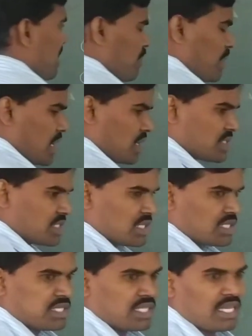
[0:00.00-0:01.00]

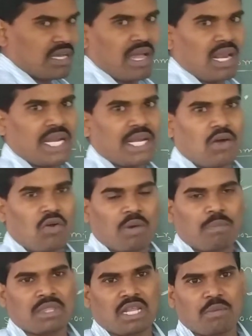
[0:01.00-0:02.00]
Reproductions, the highly
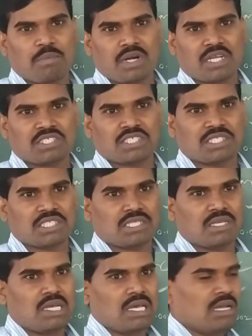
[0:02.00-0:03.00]
developed in the
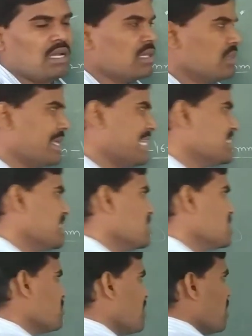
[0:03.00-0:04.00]
reproductions. The
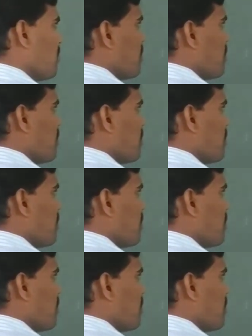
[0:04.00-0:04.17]
asexual